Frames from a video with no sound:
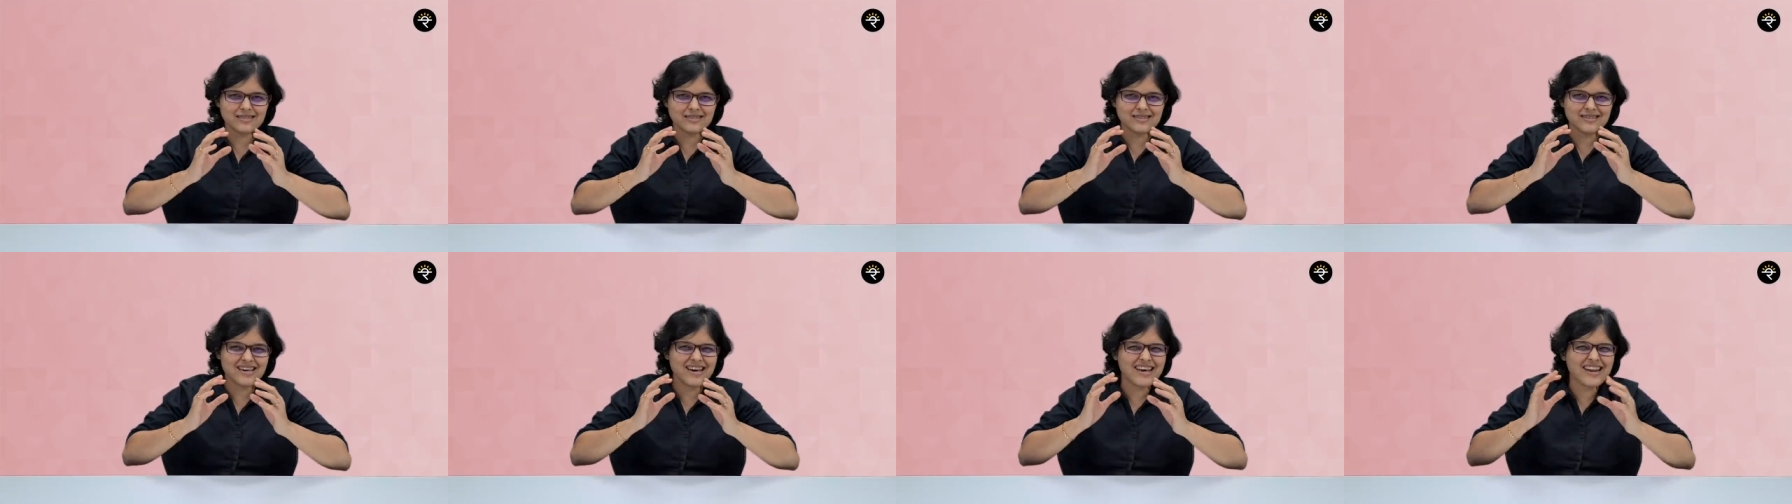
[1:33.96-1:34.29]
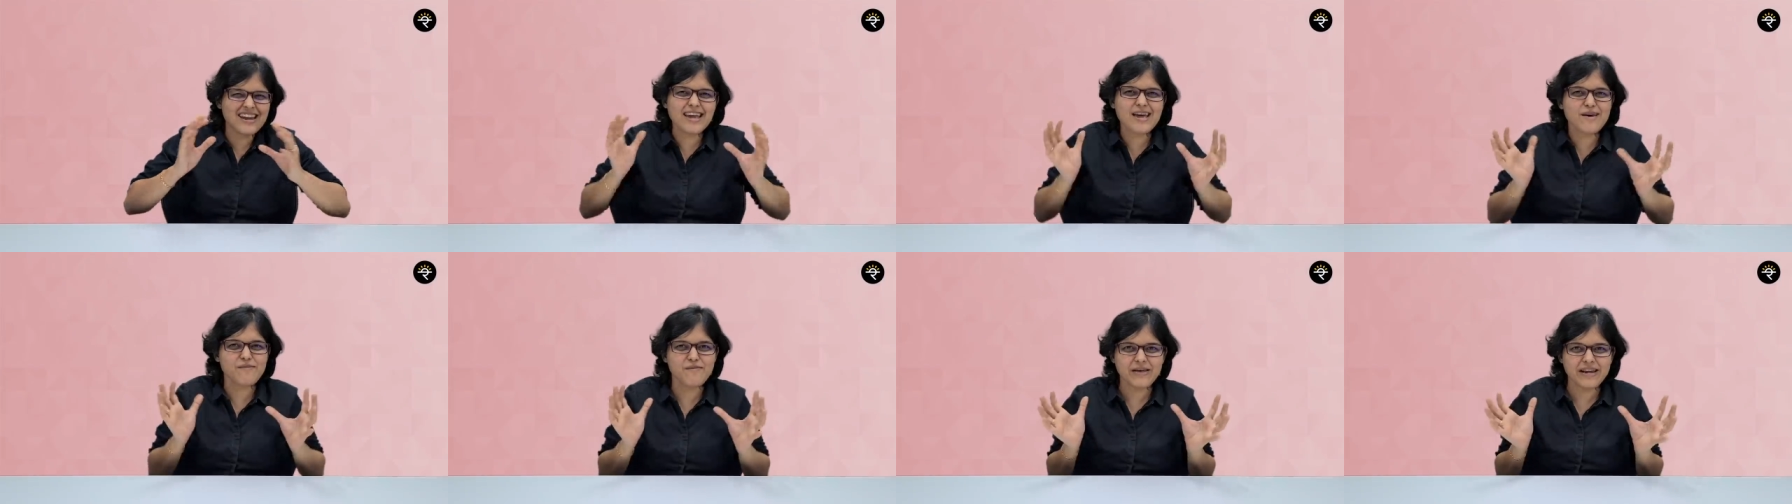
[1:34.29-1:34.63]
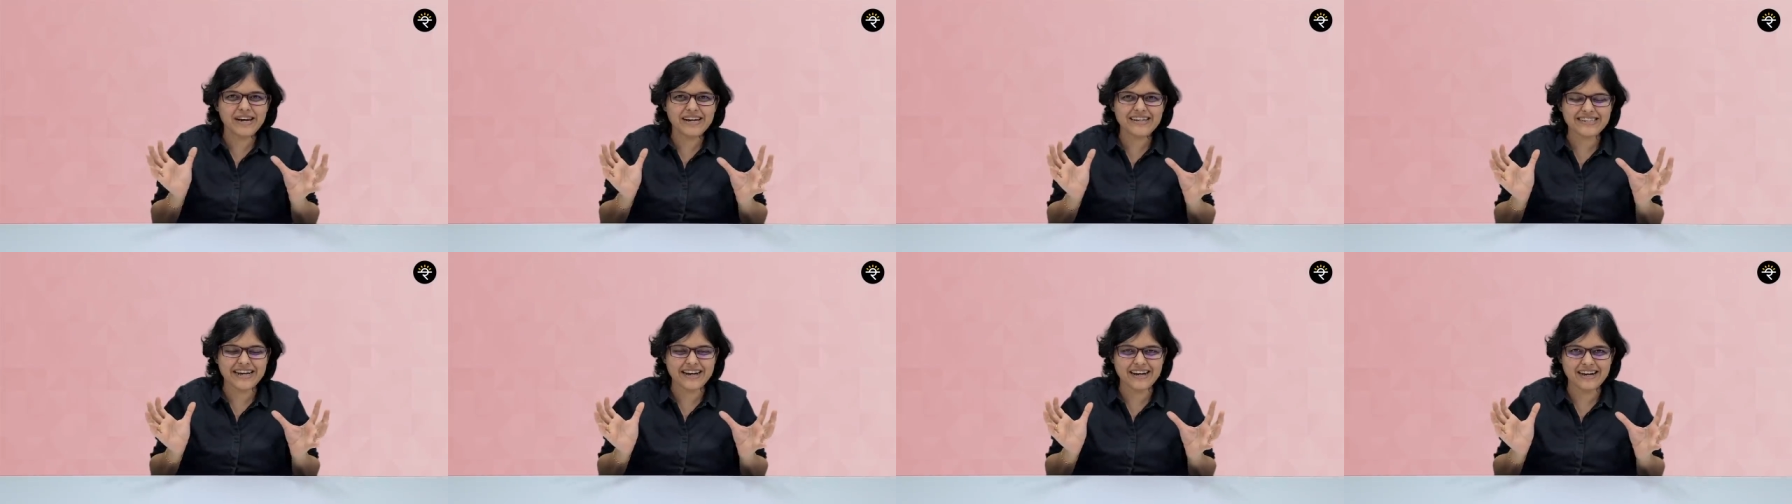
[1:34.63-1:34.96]
3
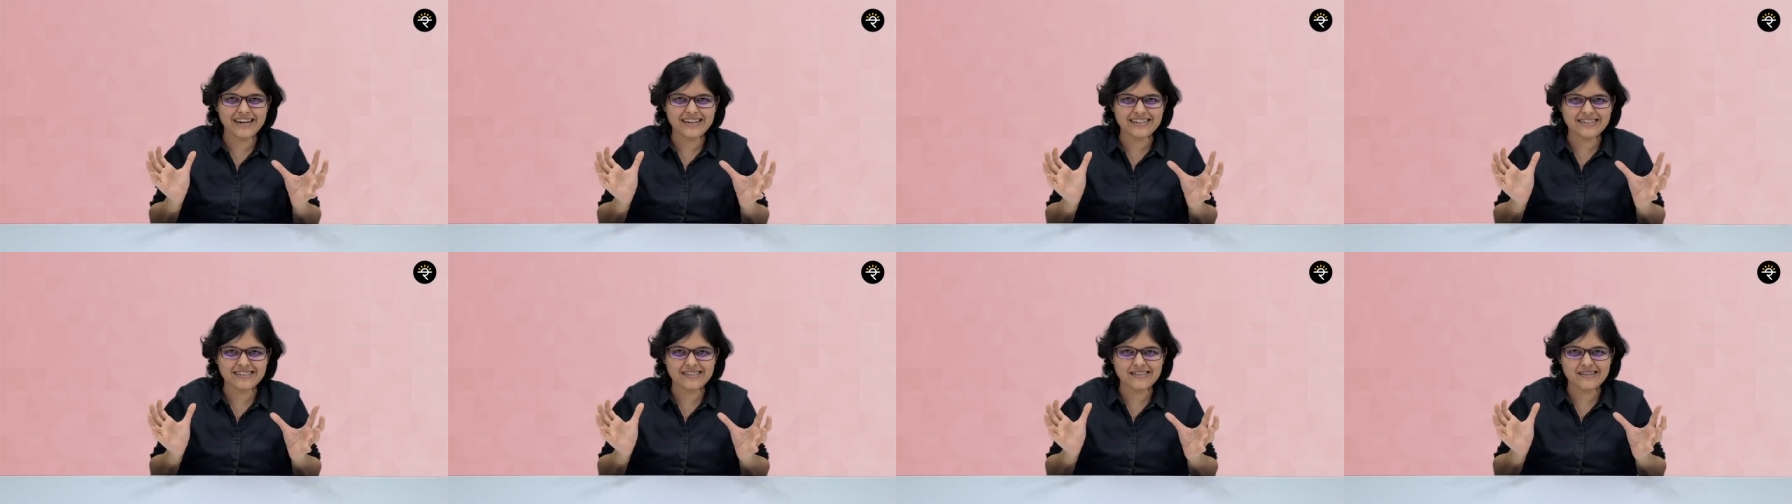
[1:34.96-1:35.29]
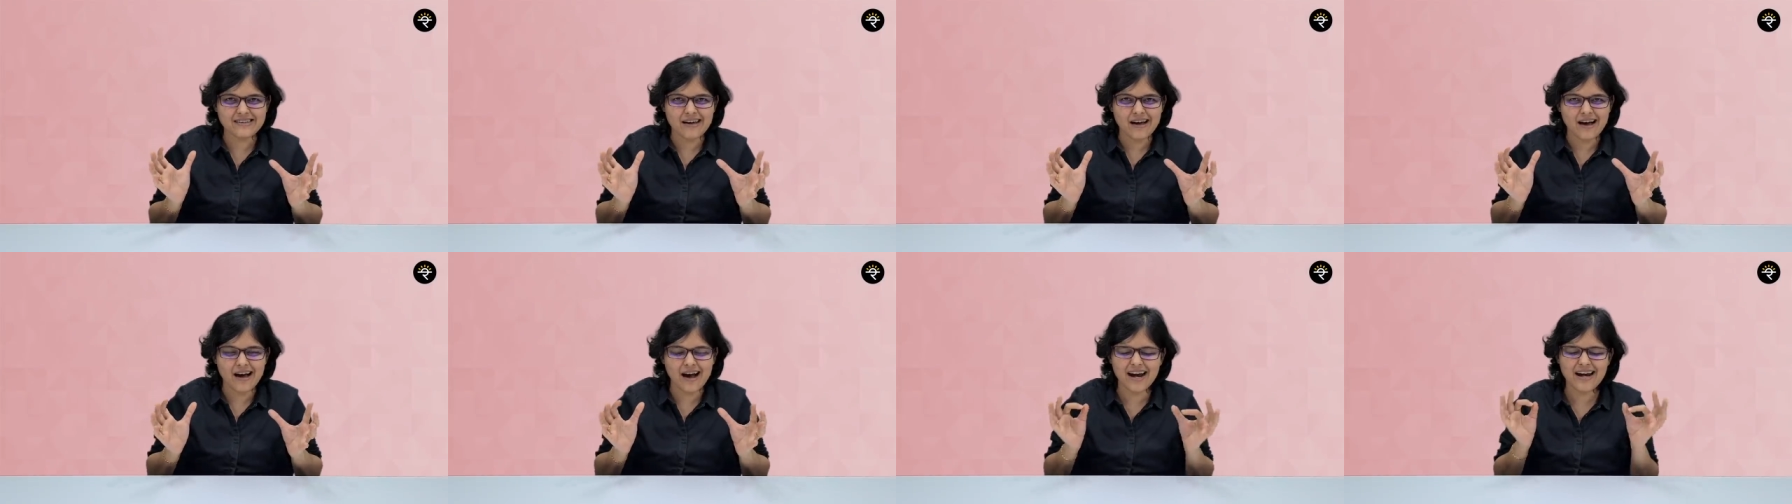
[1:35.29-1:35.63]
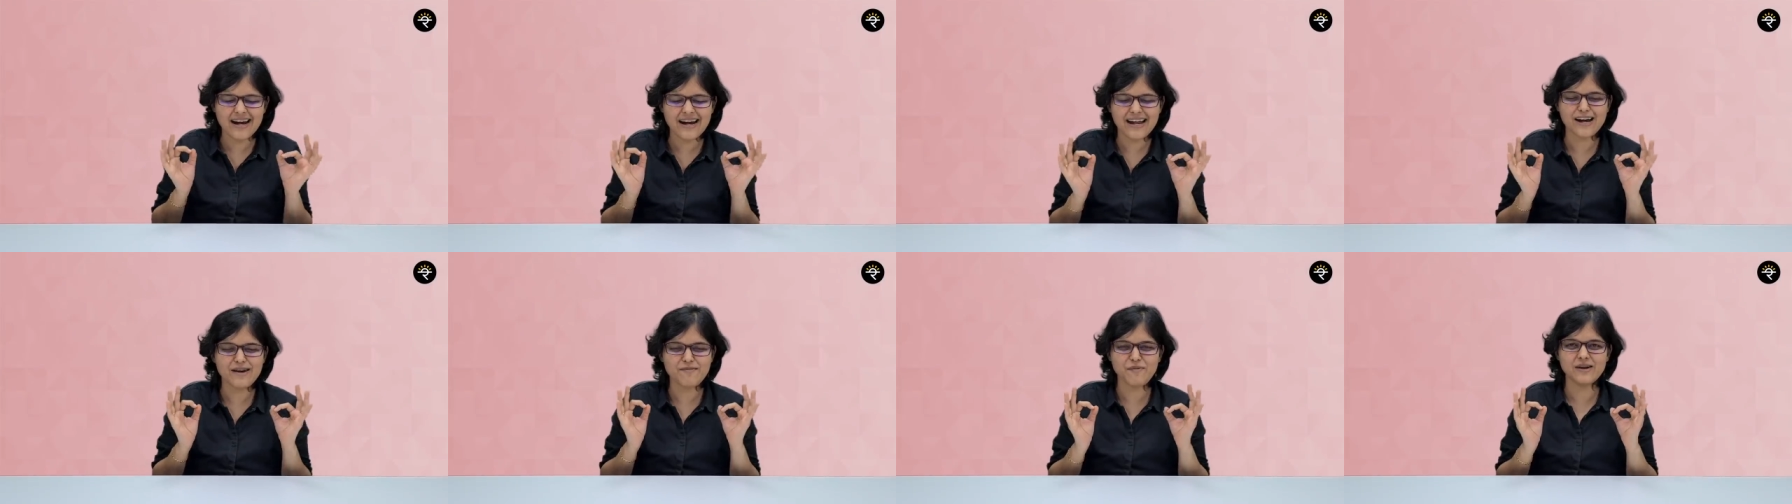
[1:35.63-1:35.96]
minutes at least,
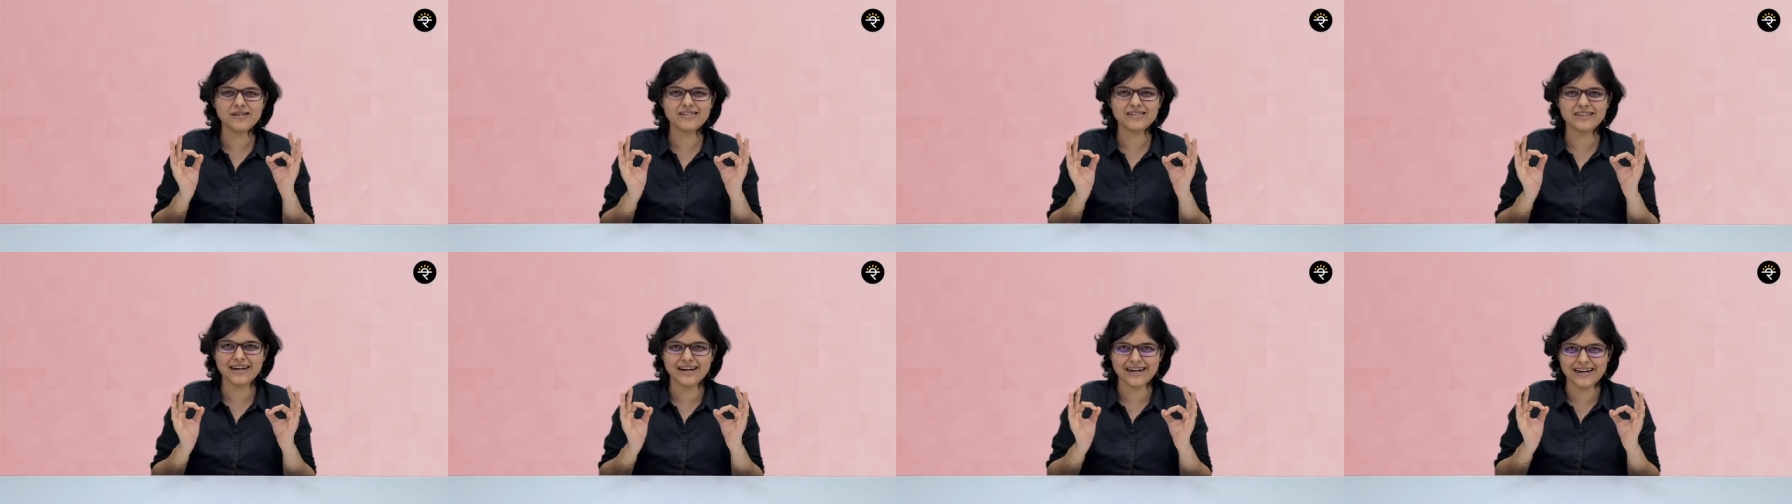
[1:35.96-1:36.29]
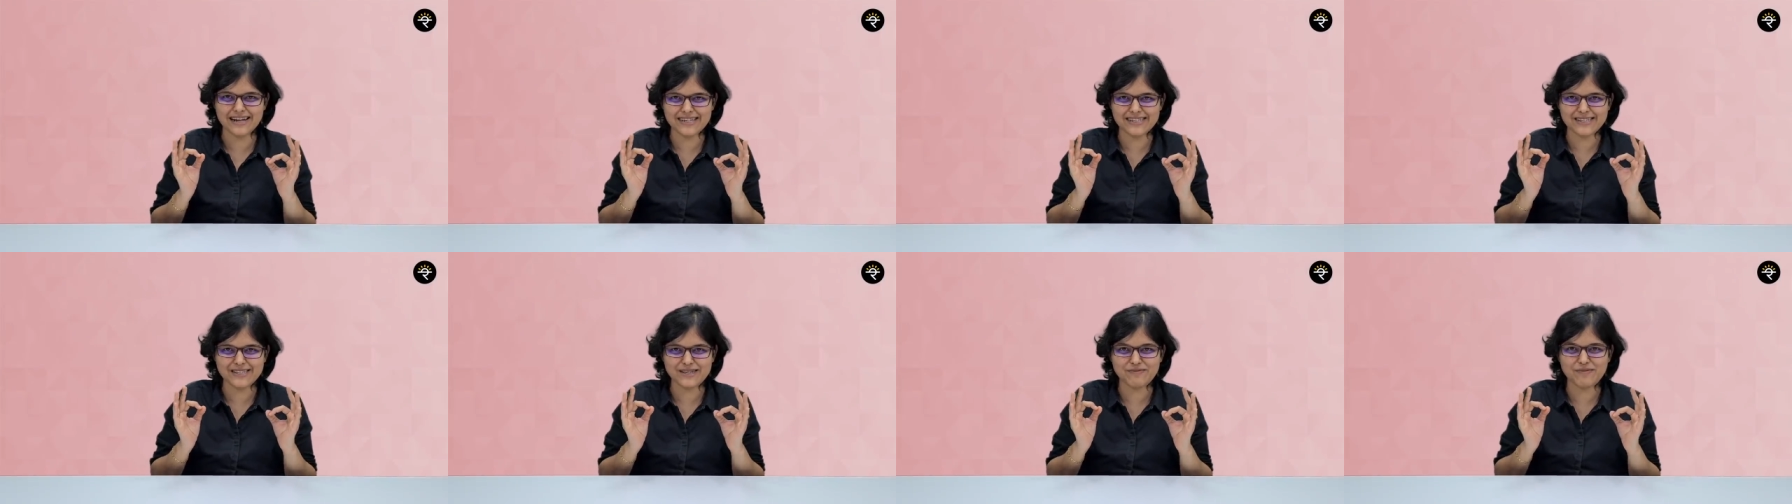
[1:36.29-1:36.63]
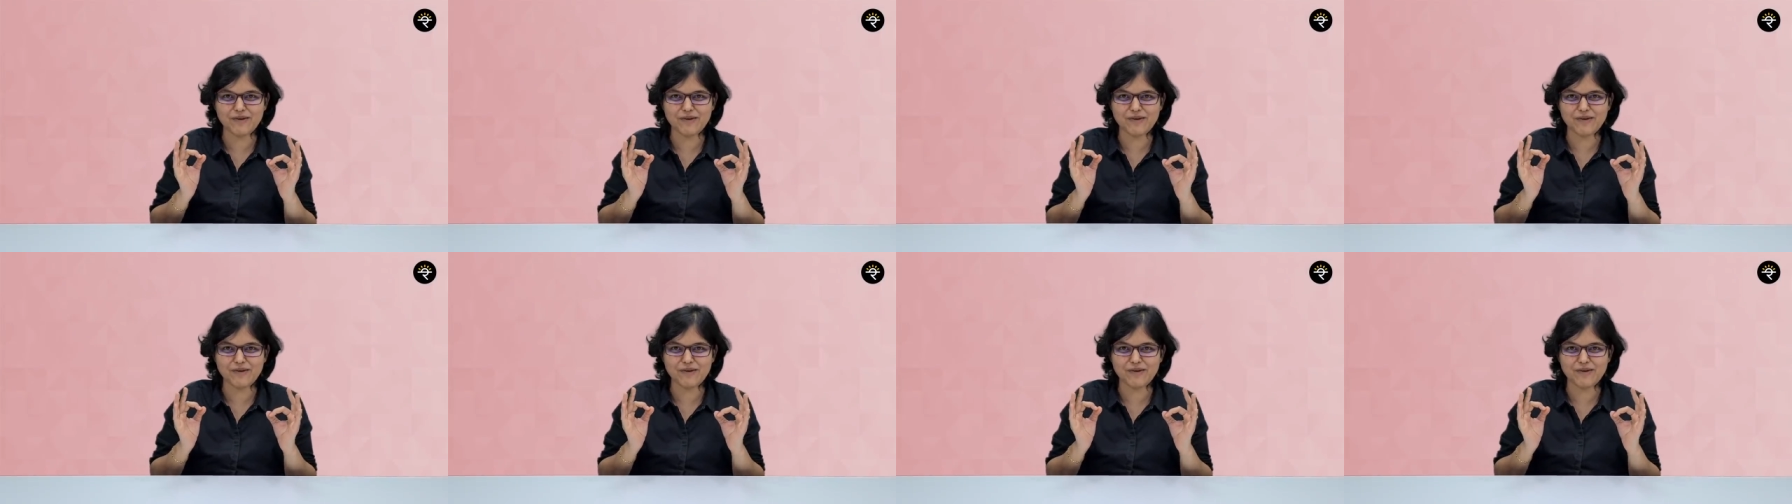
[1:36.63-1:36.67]
100% attention,